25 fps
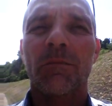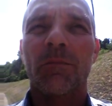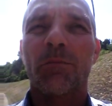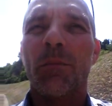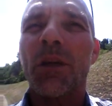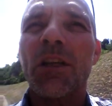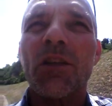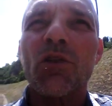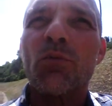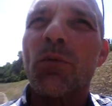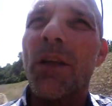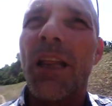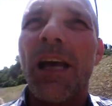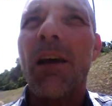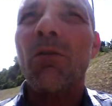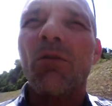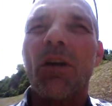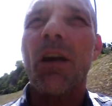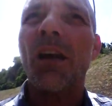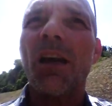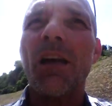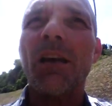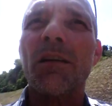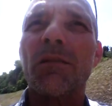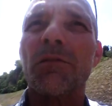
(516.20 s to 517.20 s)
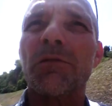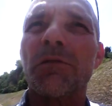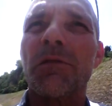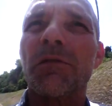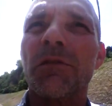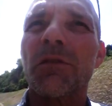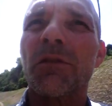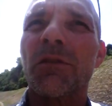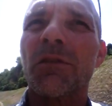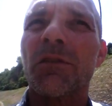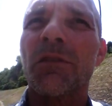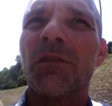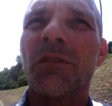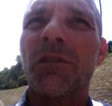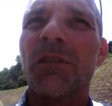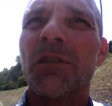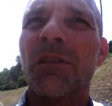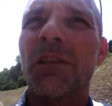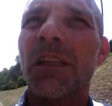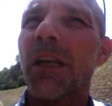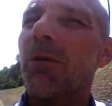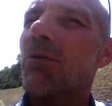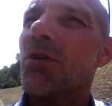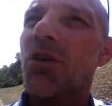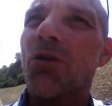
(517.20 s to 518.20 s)
Because without love,
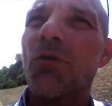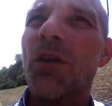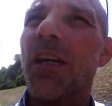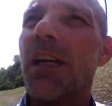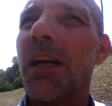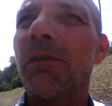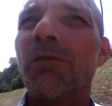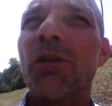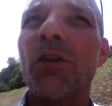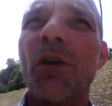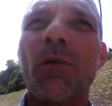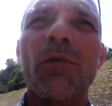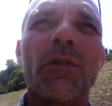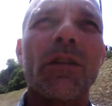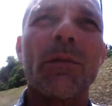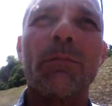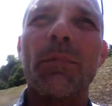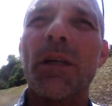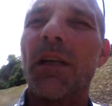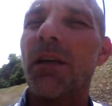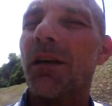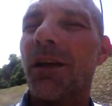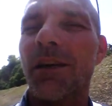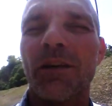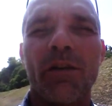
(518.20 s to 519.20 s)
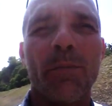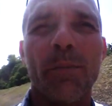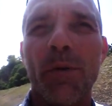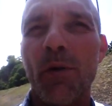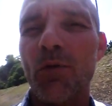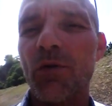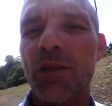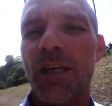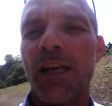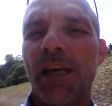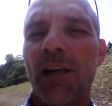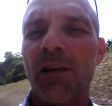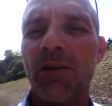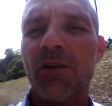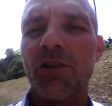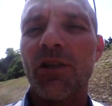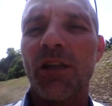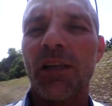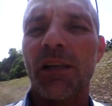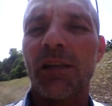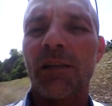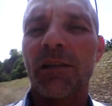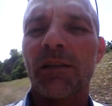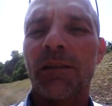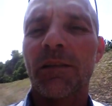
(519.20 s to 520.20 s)
there is only ever going to be an opposing
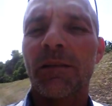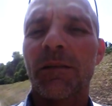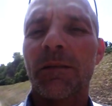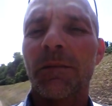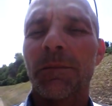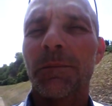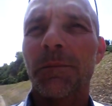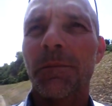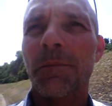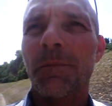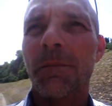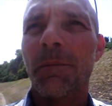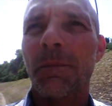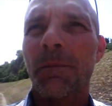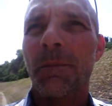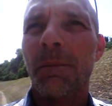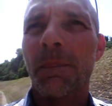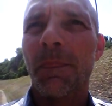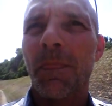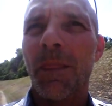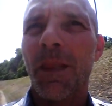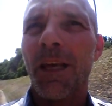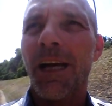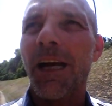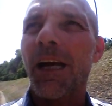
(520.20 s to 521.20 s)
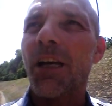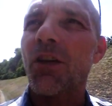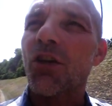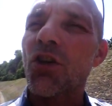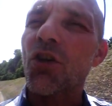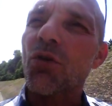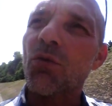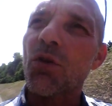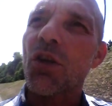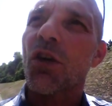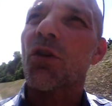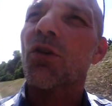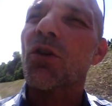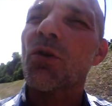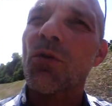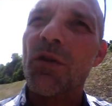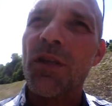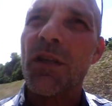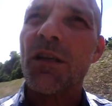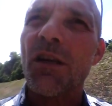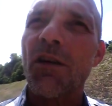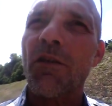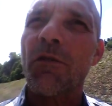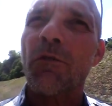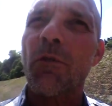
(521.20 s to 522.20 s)
energy. And you know
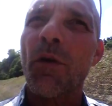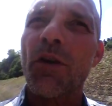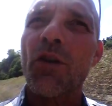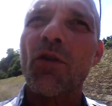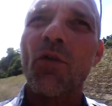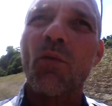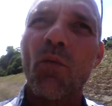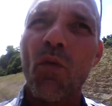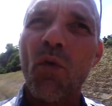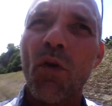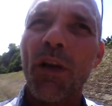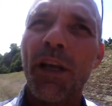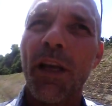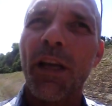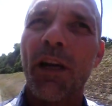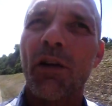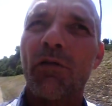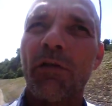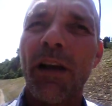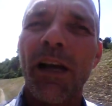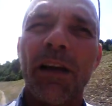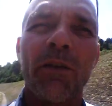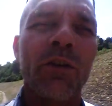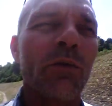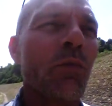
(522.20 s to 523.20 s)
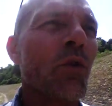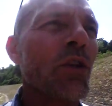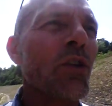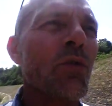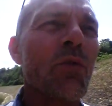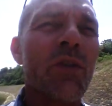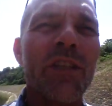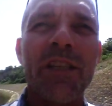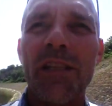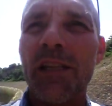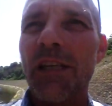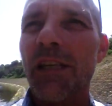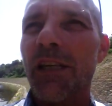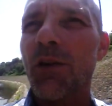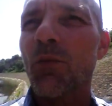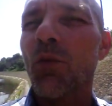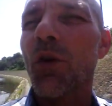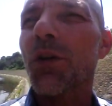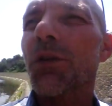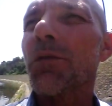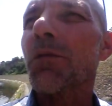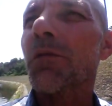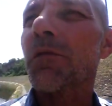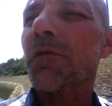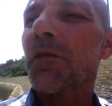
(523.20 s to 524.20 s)
yourself when you're walking around what you see,
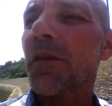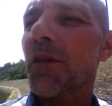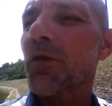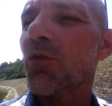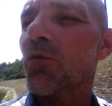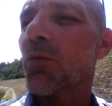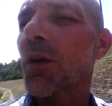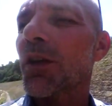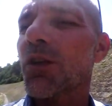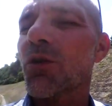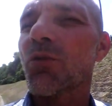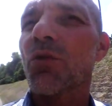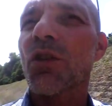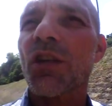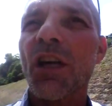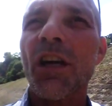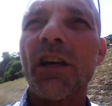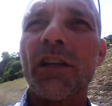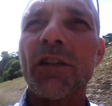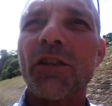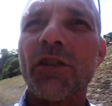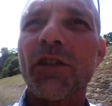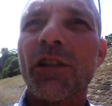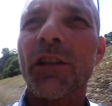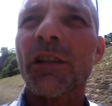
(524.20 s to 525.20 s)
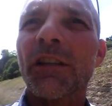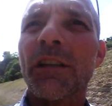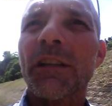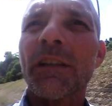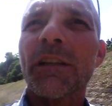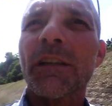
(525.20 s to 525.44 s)
what you feel, what you touch.